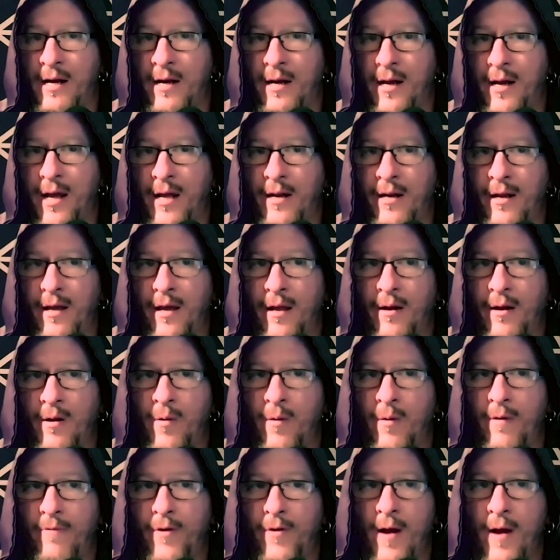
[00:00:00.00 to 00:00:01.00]
And, and, you know,
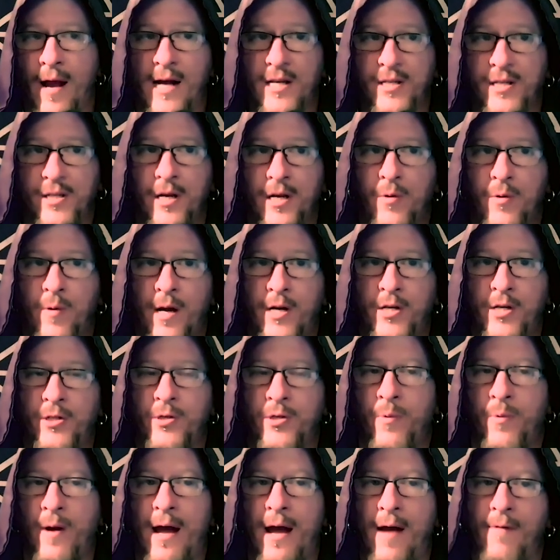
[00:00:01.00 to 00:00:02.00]
if you're asking questions
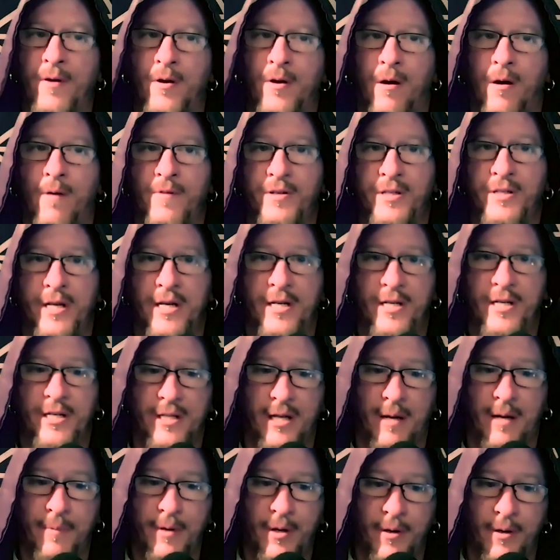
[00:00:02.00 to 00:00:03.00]
or we're having conversations,
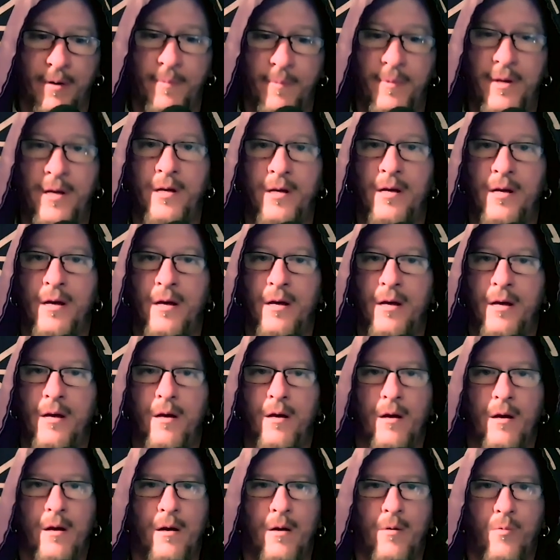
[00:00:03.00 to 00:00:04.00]
then I'm going to be
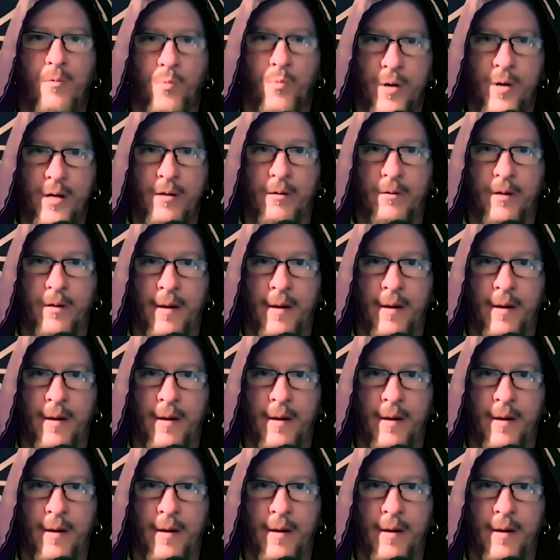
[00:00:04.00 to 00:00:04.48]
real.